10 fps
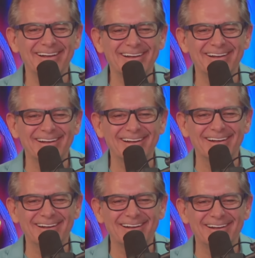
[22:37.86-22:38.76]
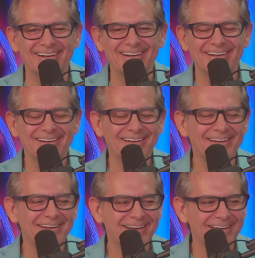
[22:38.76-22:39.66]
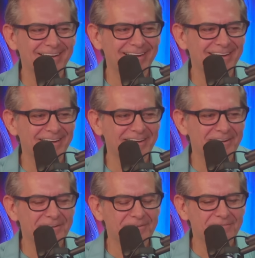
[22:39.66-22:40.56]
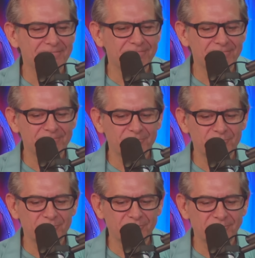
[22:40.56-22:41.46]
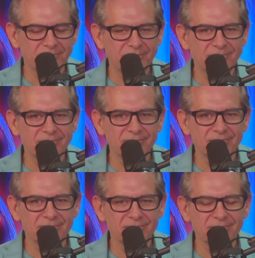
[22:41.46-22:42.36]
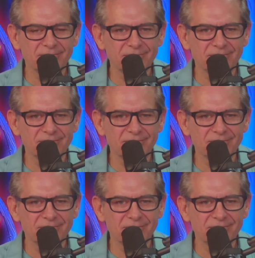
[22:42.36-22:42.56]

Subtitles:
The person shown says nothing.